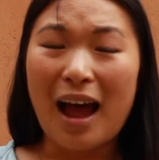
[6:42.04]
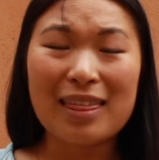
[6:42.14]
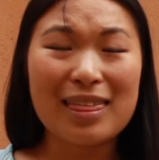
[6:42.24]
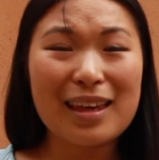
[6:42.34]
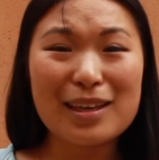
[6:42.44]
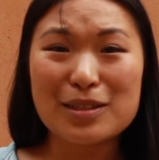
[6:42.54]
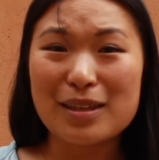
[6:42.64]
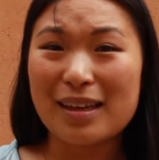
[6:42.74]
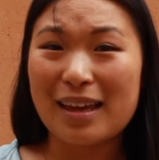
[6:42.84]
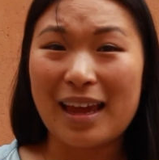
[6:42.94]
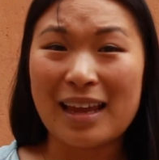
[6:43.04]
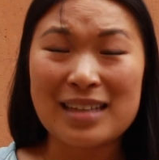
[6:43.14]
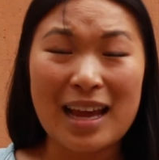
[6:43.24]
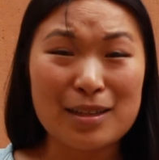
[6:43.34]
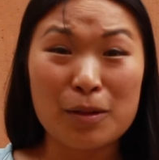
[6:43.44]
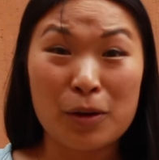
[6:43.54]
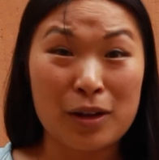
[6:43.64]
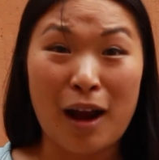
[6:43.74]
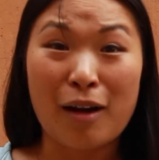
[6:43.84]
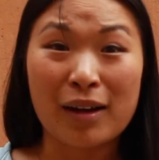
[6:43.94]
I think it takes a lot
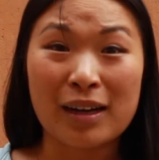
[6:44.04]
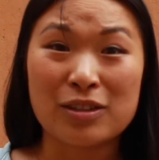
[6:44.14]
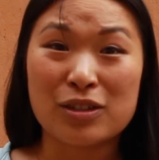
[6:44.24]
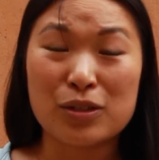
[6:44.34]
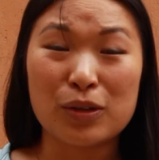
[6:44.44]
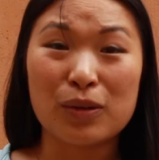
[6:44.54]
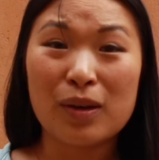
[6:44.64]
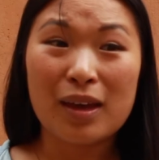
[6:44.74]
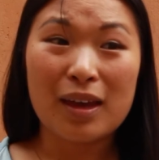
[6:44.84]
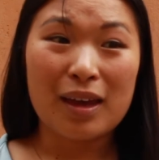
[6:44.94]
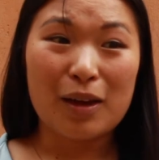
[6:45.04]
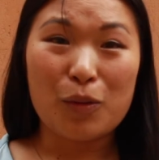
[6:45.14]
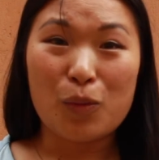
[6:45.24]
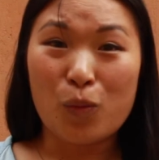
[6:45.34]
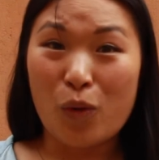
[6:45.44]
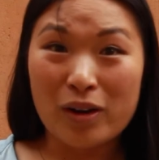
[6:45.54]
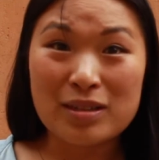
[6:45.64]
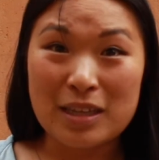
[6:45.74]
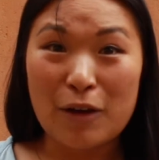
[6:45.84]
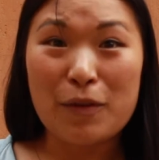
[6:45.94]
of courage to want to
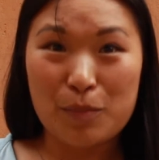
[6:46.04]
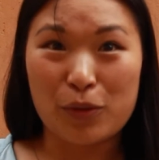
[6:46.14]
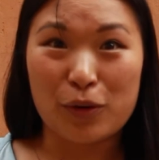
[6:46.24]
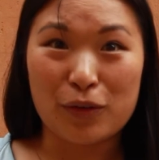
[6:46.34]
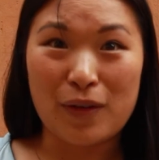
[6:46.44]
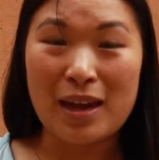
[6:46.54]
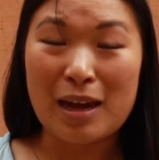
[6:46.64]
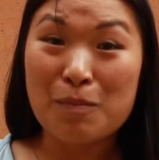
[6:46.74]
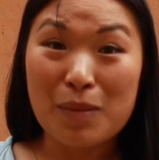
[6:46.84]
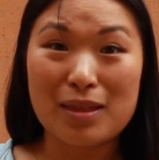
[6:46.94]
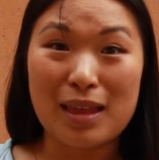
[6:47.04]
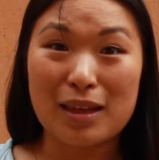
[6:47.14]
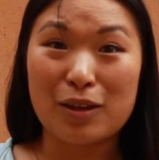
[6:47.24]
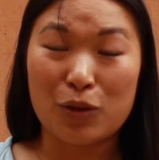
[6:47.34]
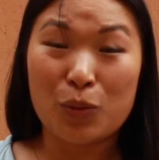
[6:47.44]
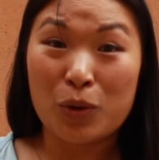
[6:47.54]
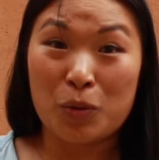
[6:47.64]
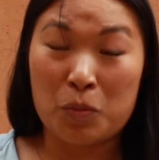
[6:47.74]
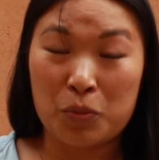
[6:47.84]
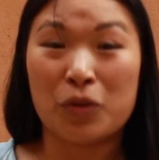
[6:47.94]
self-improve and admit that you want
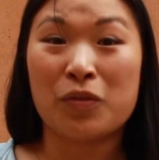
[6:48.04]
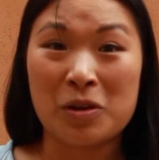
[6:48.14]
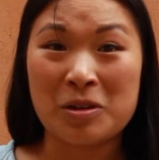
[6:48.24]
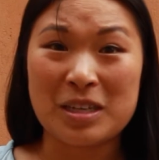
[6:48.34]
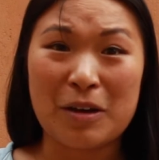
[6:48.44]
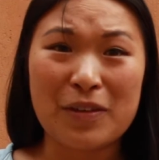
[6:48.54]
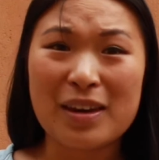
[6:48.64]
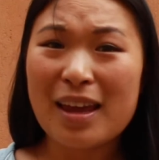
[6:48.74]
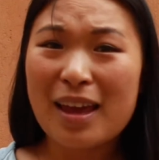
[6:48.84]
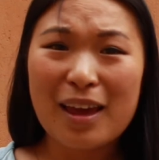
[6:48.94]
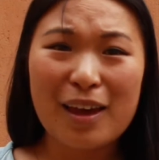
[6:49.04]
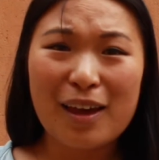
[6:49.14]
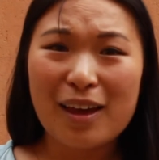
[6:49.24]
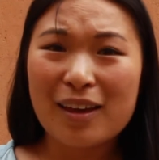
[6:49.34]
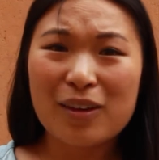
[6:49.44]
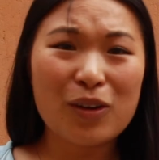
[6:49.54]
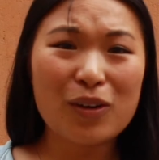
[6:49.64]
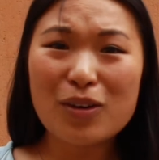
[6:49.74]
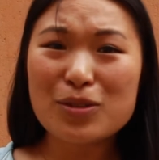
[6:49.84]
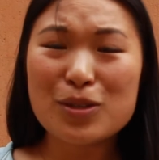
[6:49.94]
to improve on yourself, and
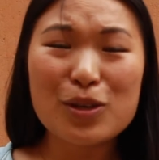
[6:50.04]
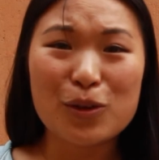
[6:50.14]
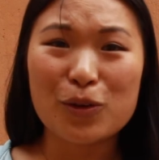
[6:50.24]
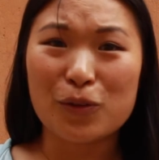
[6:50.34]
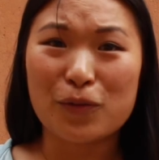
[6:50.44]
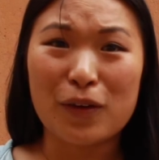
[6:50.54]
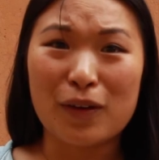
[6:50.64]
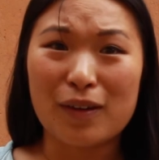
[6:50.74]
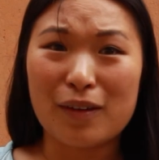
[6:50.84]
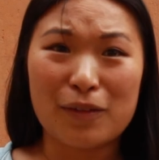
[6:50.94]
kudos to you for